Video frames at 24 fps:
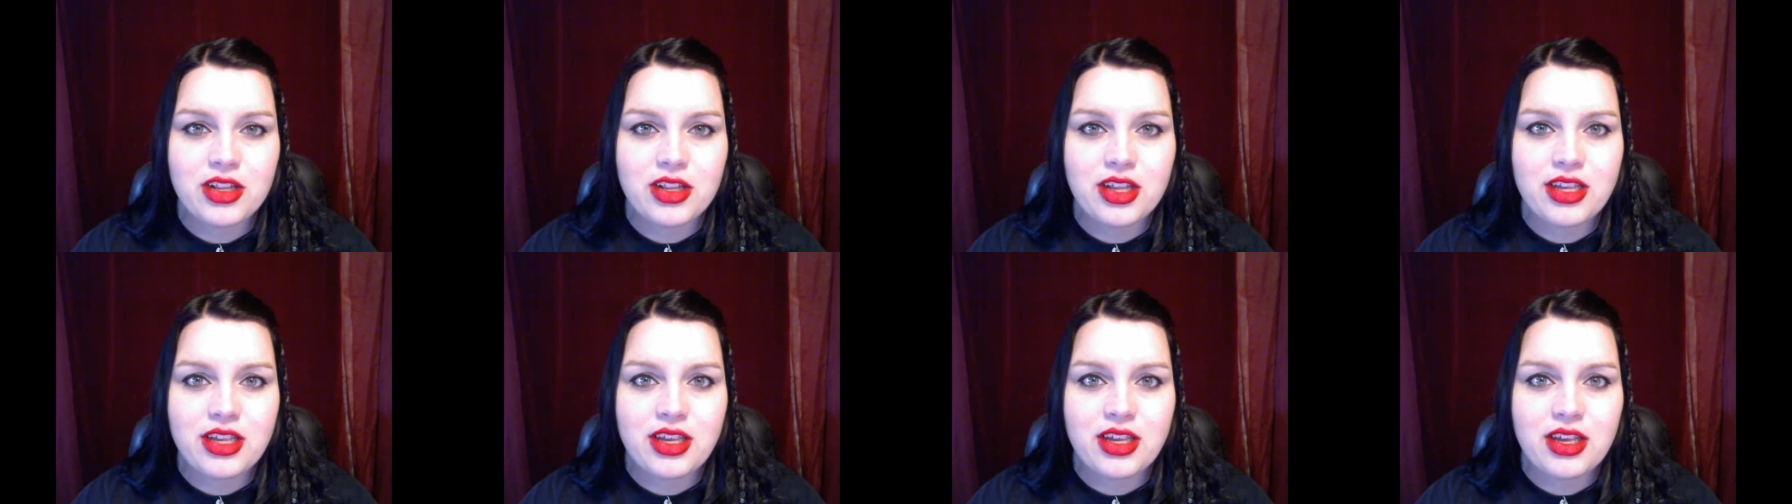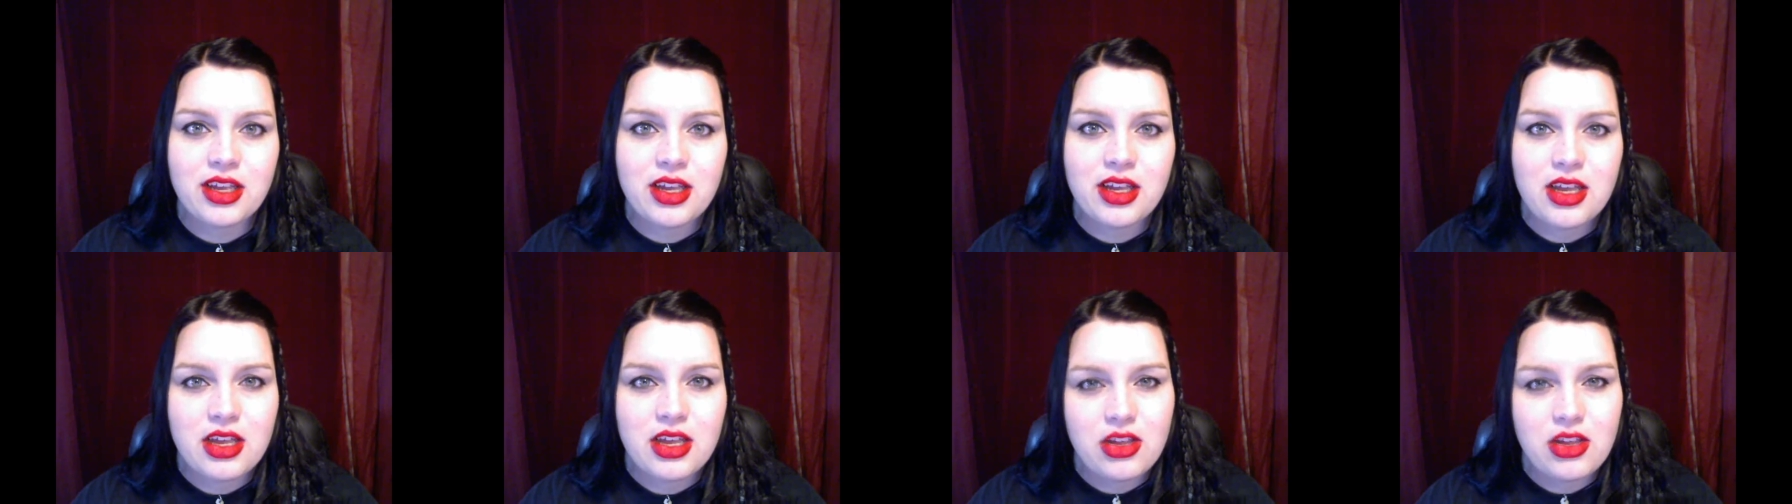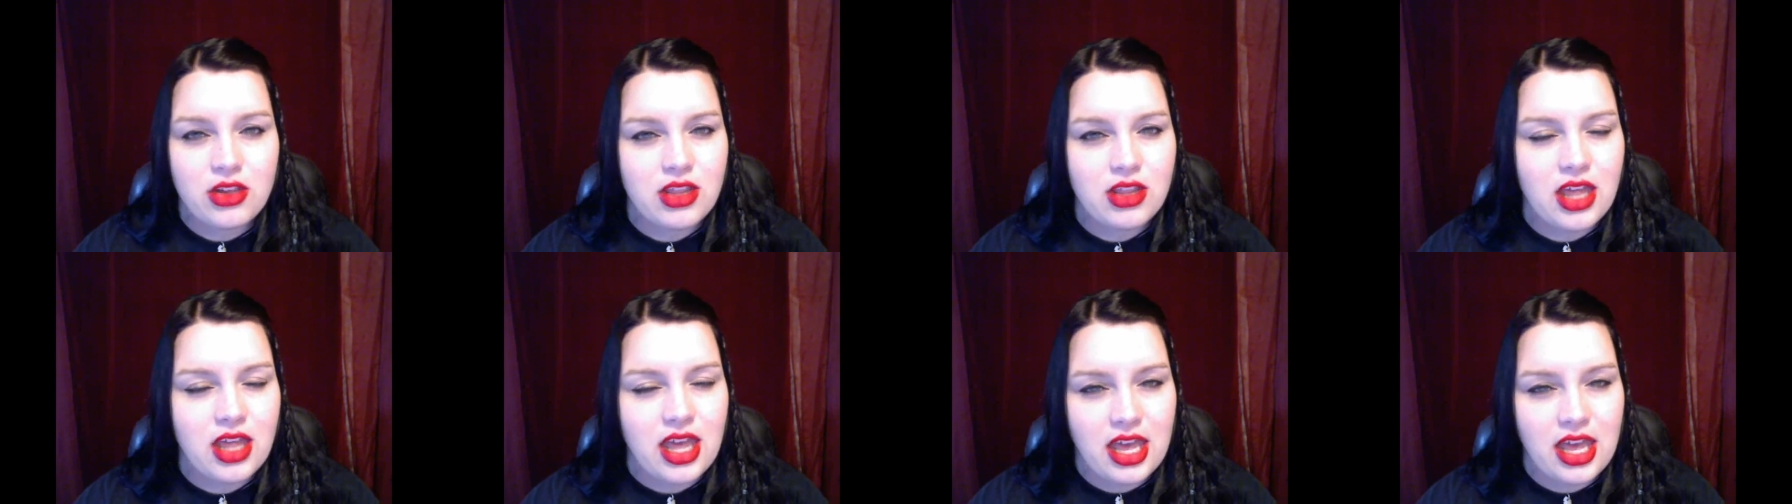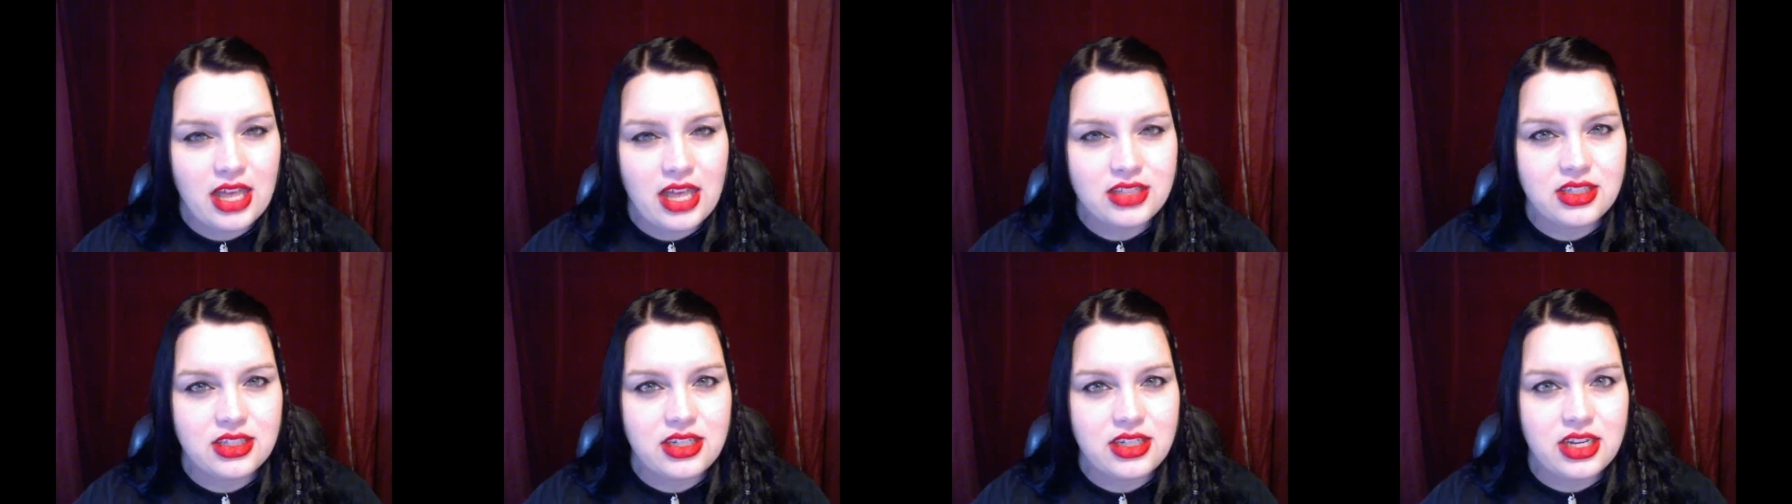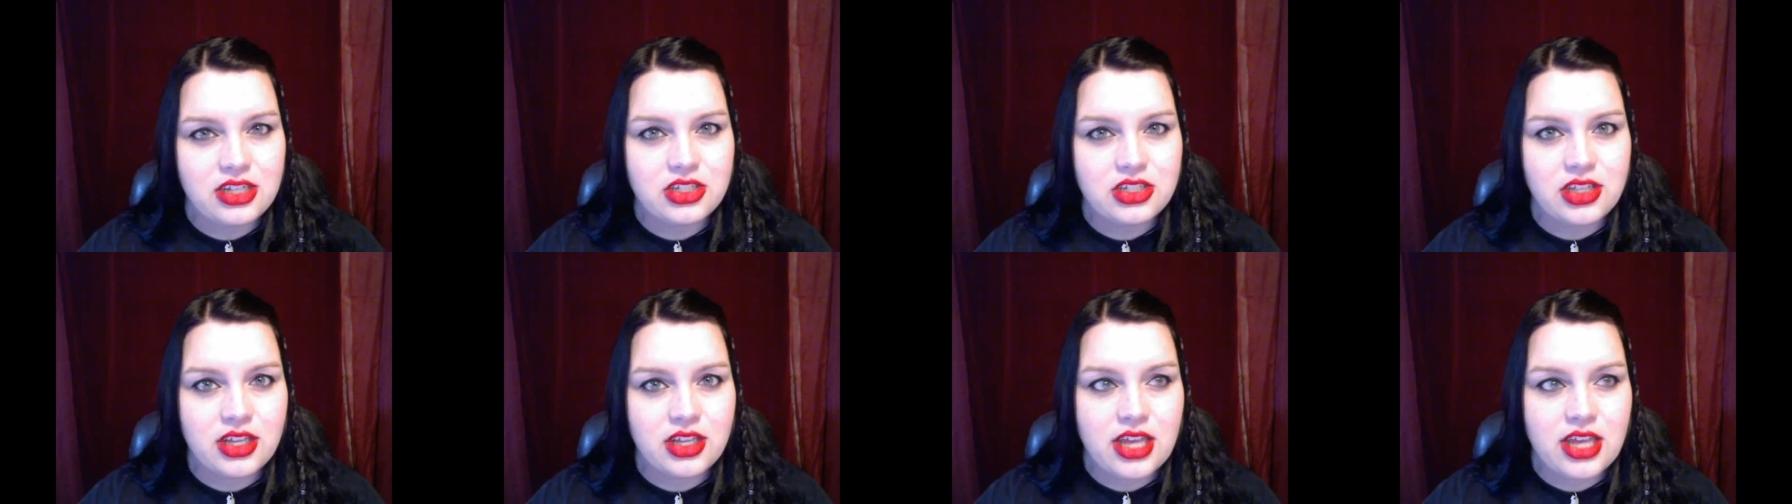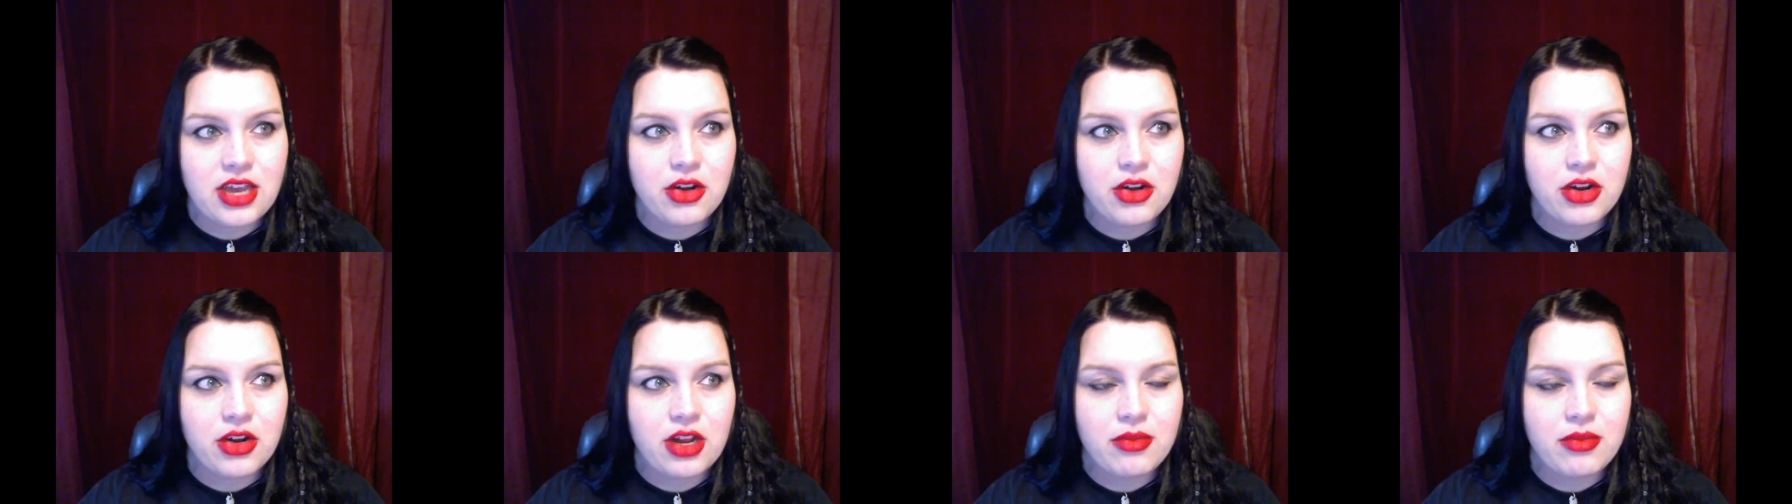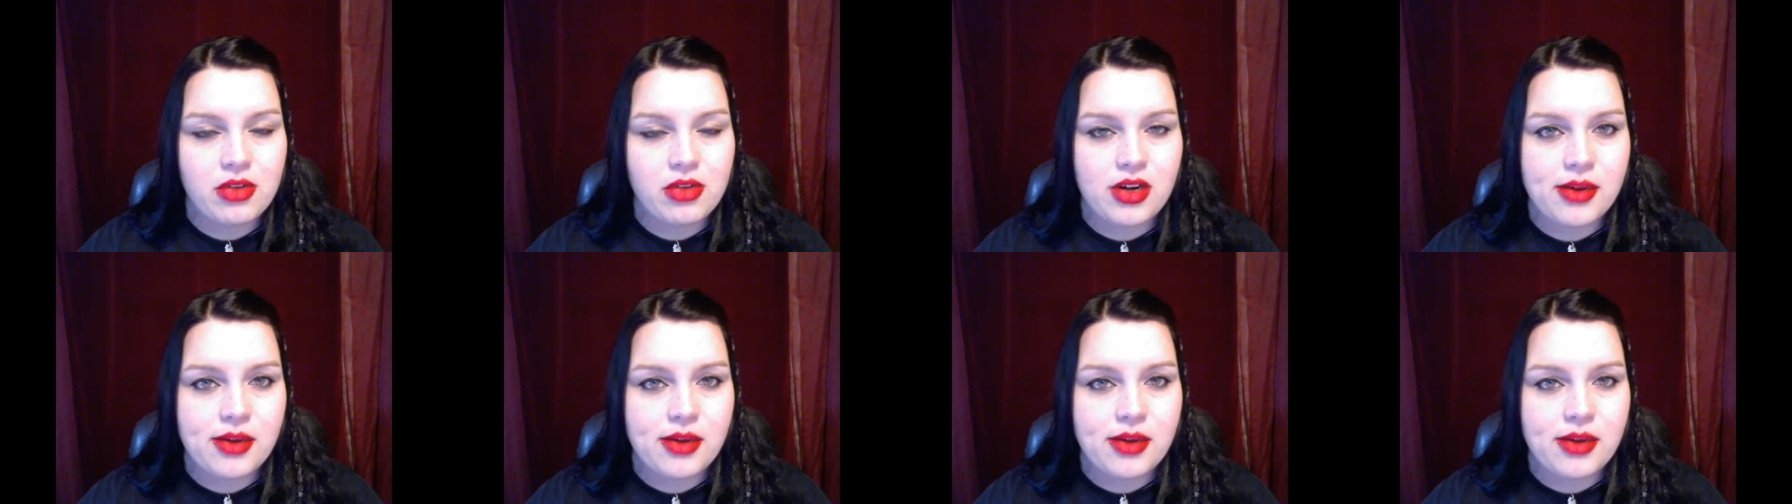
like the hesitation, like, hey, hurry up,